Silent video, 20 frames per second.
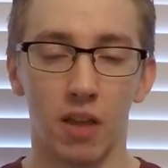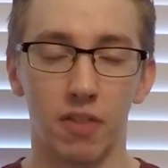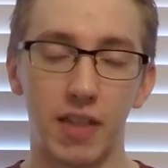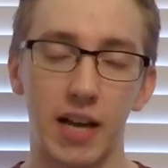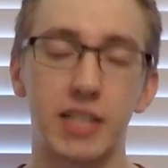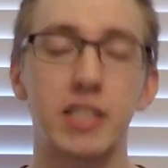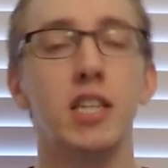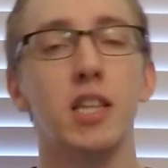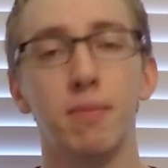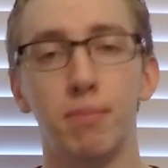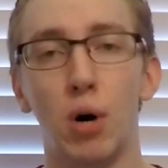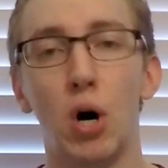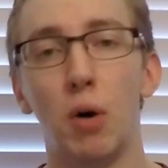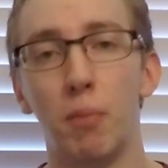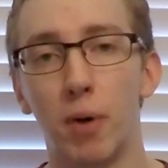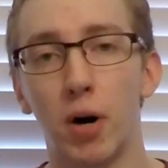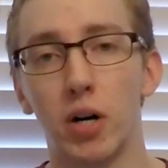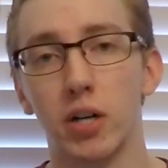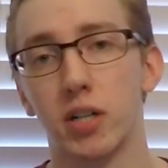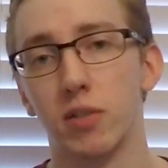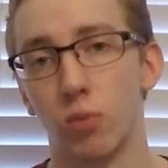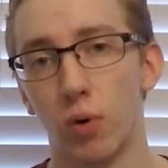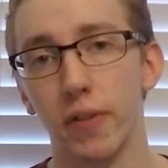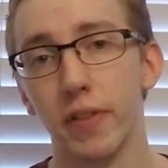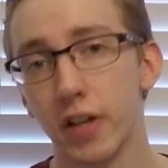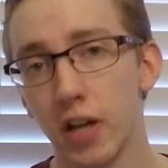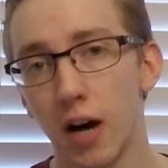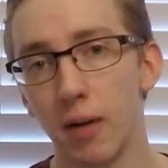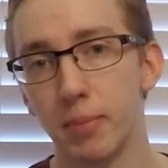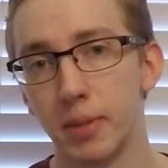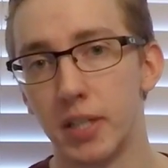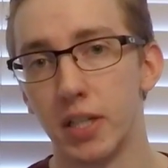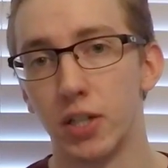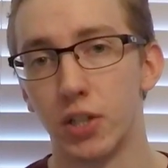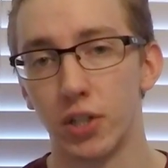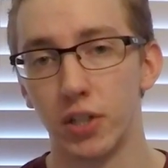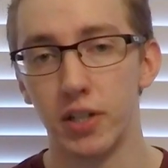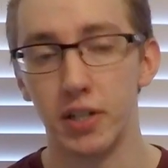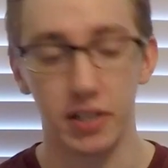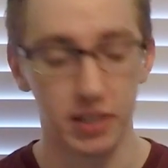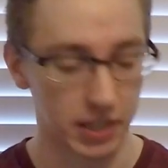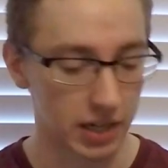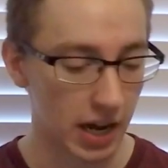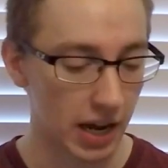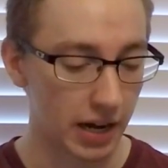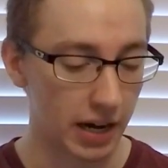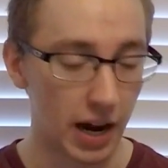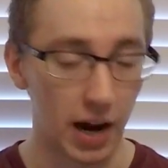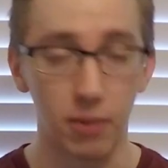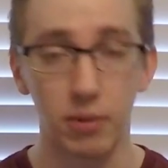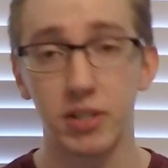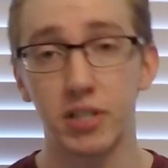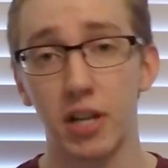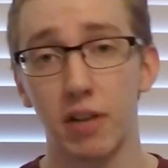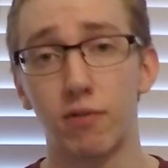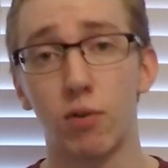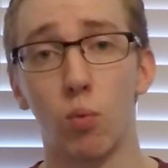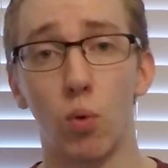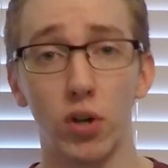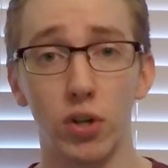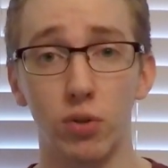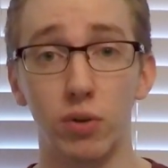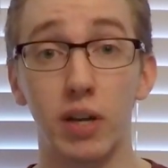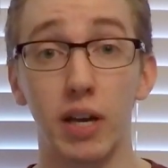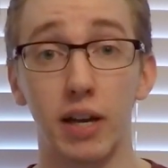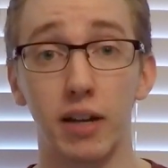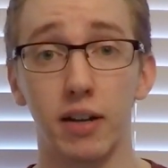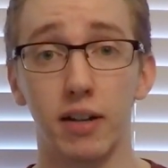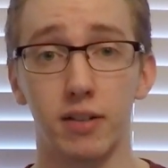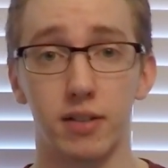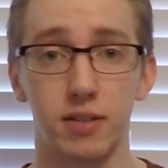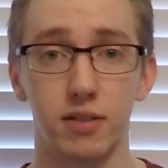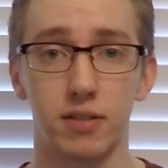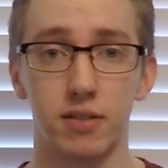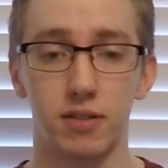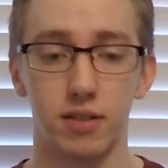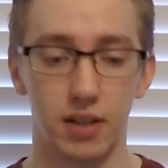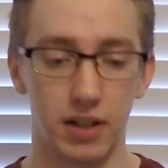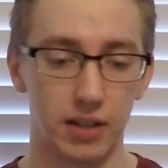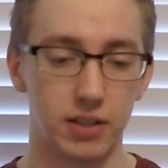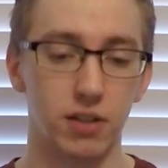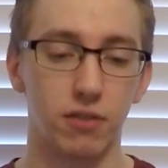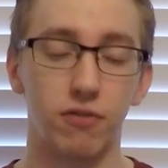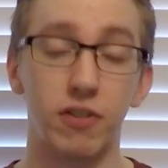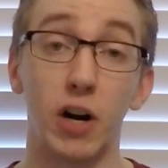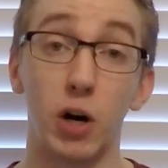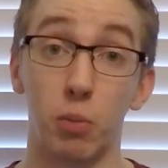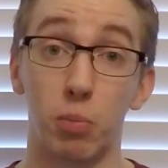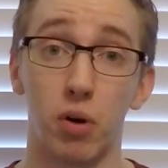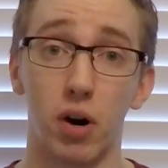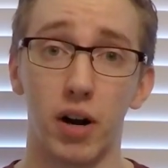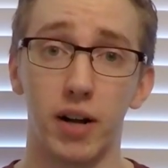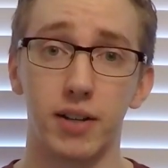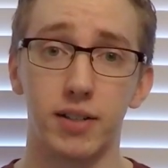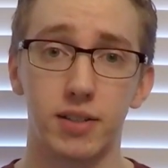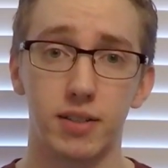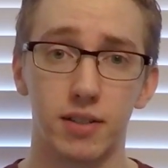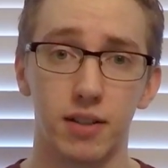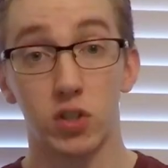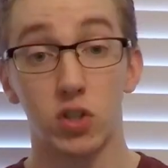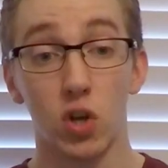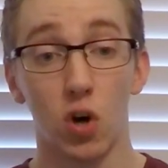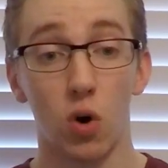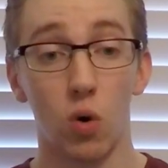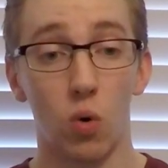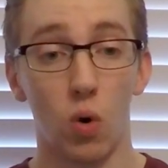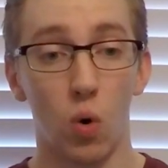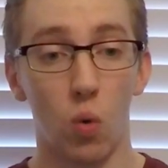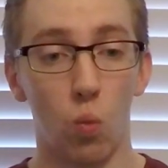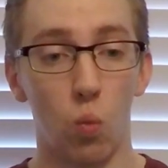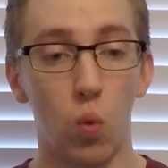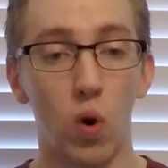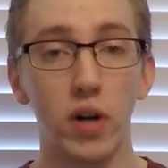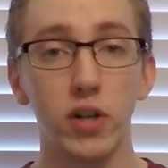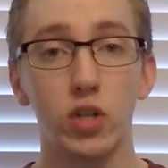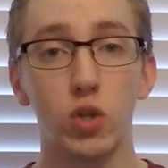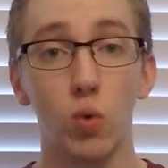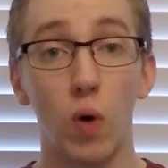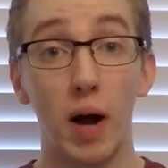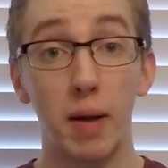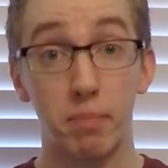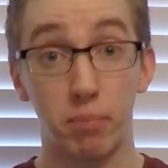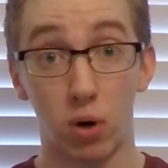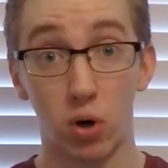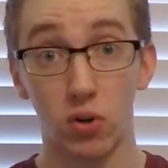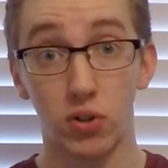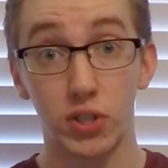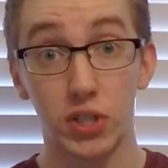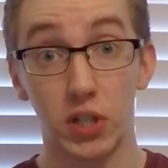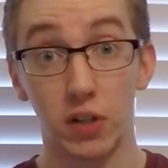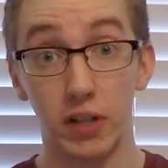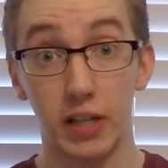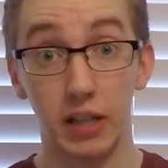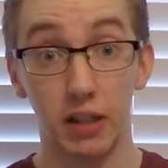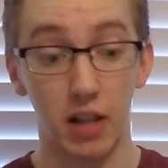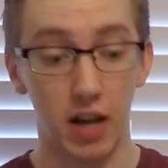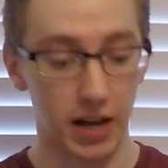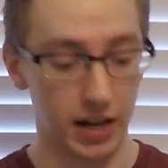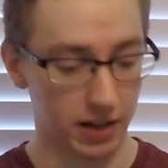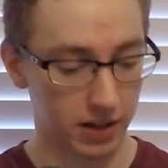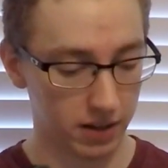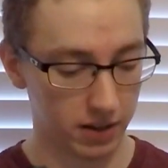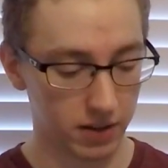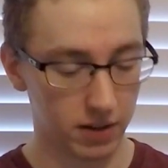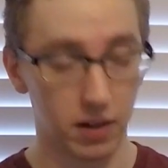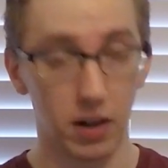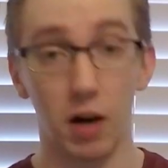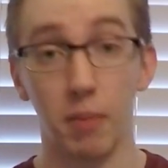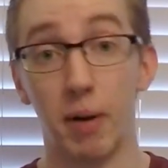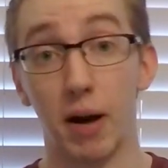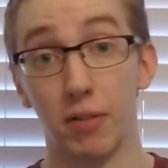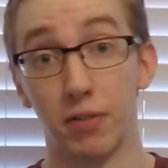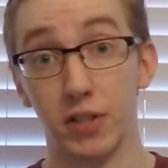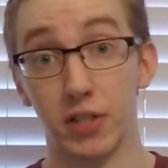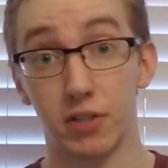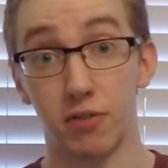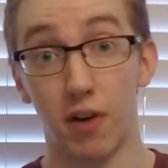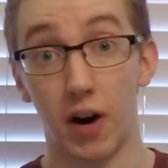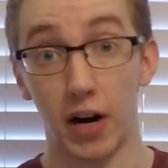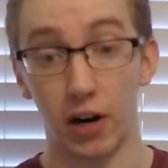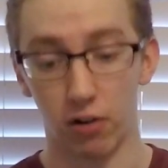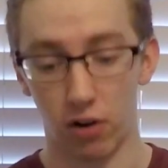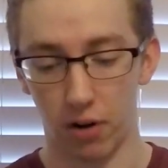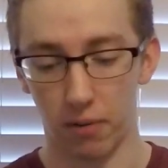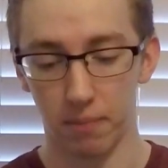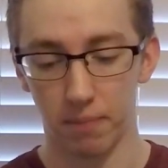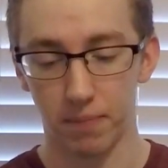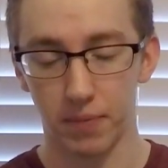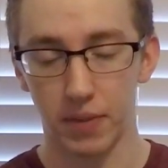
That's in the ballpark of where the competition is, and I would say for what you get, it's a fair price. So what do I personally like about this firearm?